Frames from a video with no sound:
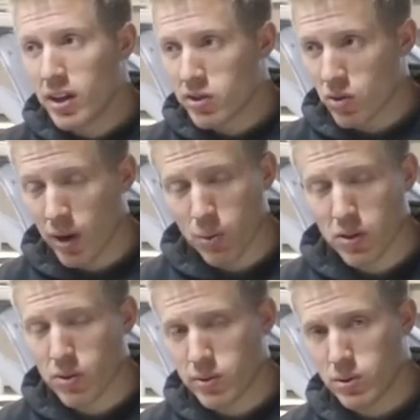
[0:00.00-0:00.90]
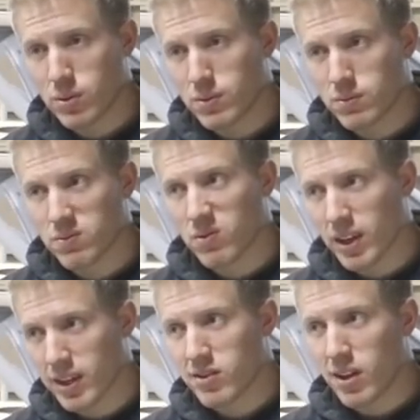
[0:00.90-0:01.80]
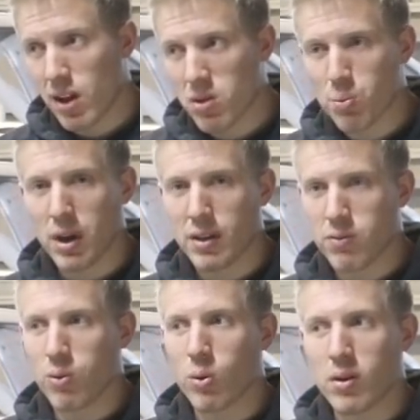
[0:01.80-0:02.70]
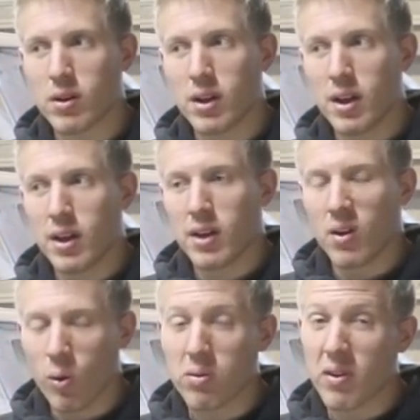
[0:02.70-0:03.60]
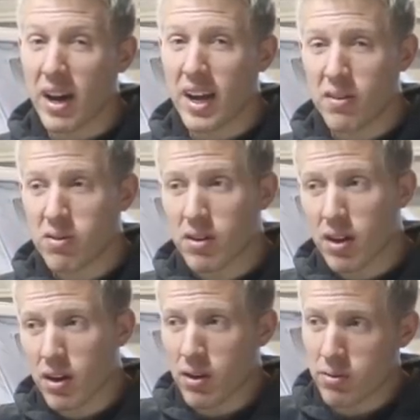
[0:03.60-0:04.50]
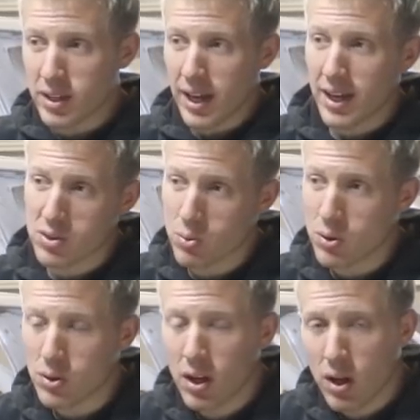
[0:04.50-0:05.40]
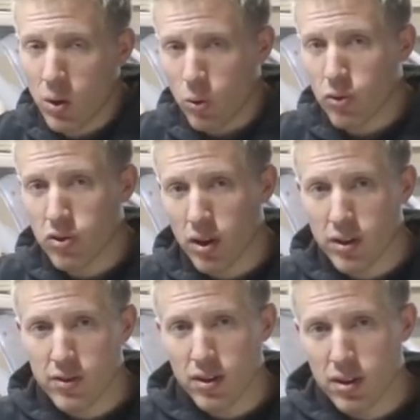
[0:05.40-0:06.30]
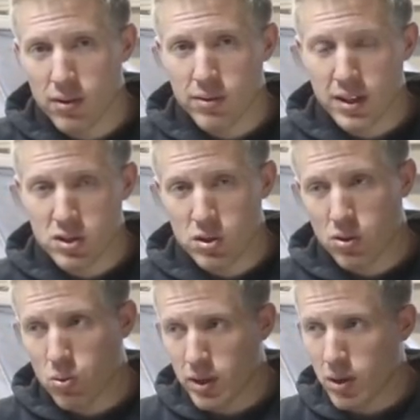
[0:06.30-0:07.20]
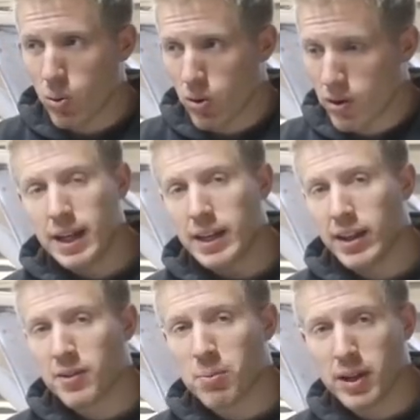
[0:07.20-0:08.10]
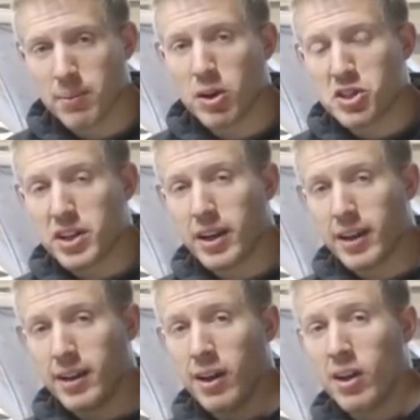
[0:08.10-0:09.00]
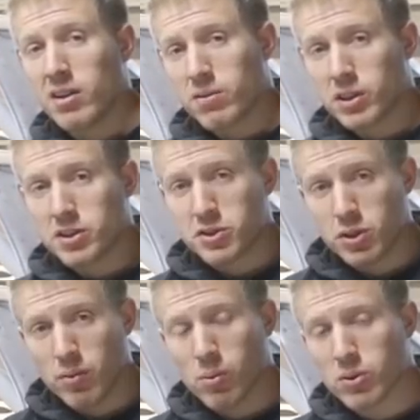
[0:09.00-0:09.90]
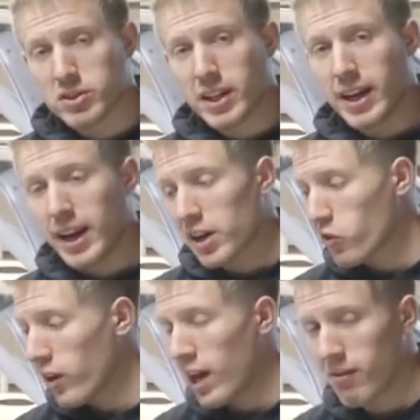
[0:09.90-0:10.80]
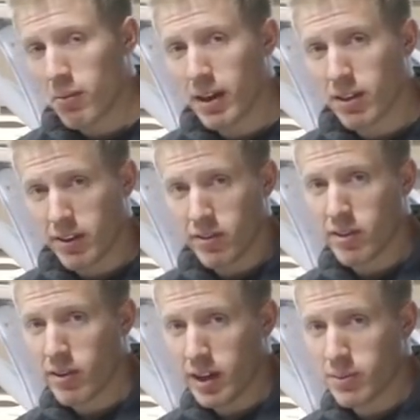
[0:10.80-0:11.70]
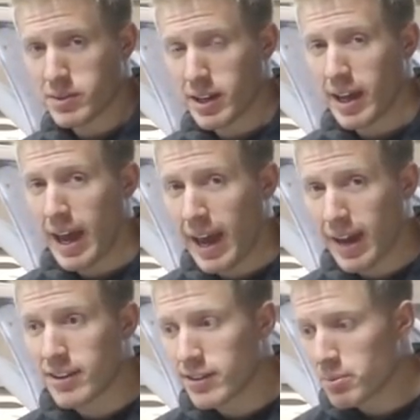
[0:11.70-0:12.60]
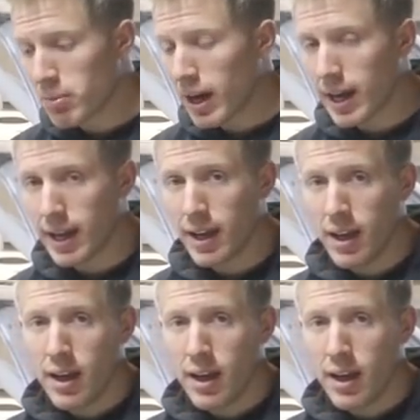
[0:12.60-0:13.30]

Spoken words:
So I went through, like I said, probably 4 or 5 of the actual hole saws of 1 3/4. Now that's pretty much it for consumables that I actually have on my list of items that I had to buy.